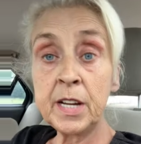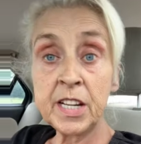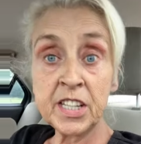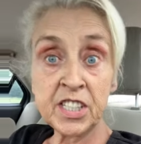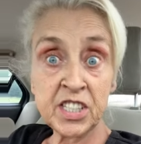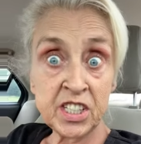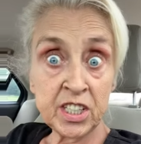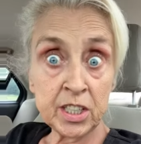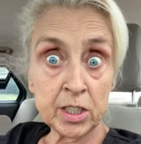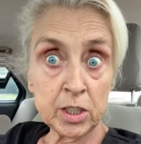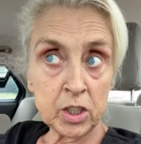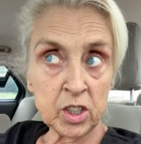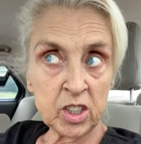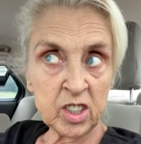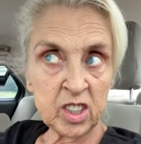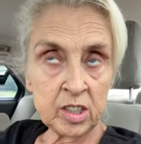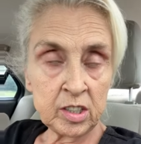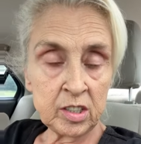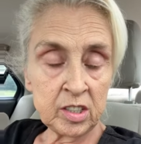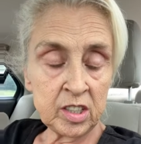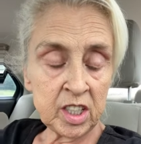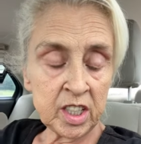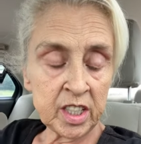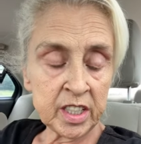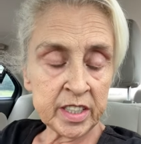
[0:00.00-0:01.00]
I still look
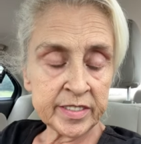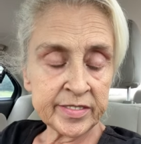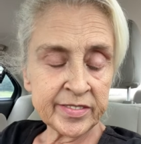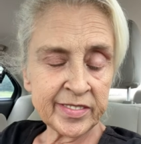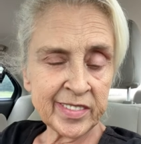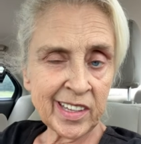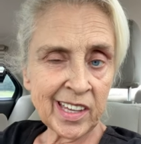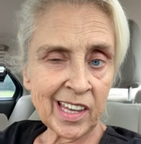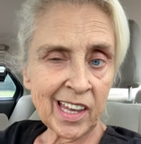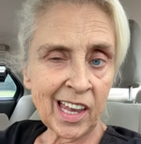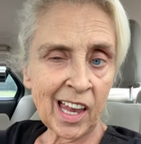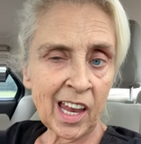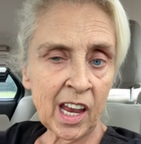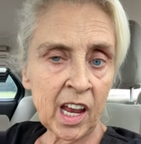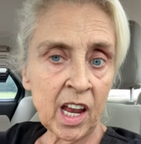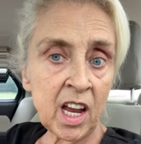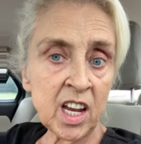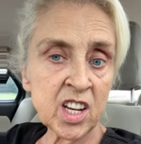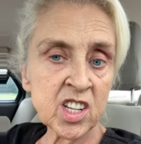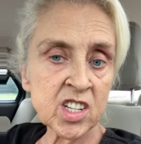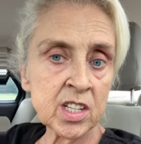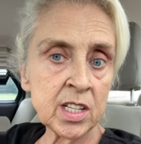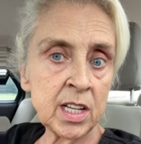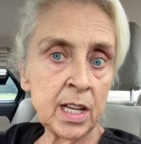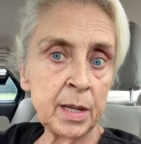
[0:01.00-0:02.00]
good.
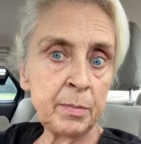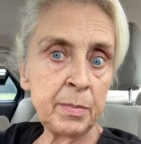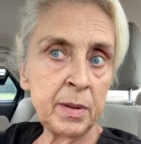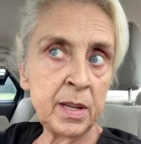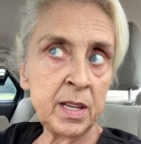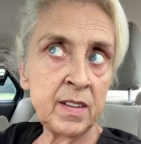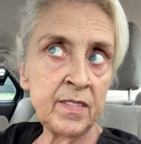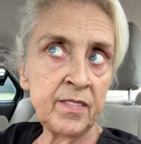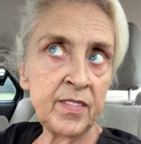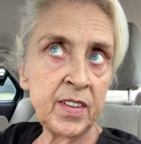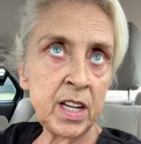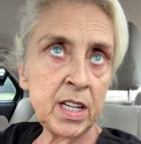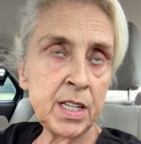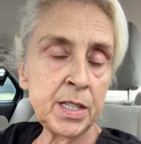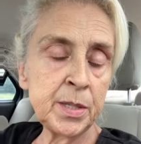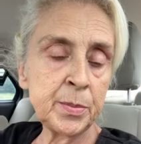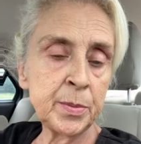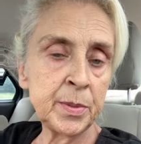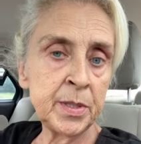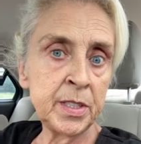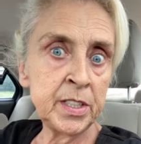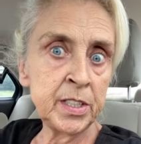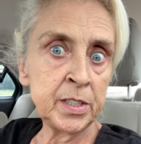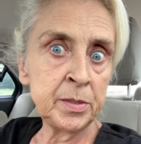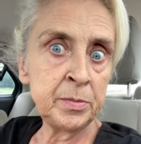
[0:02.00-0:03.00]
I slap you in the face
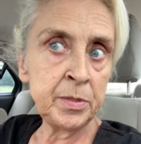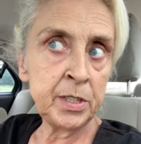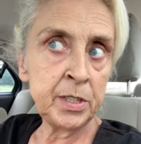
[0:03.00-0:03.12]
of them.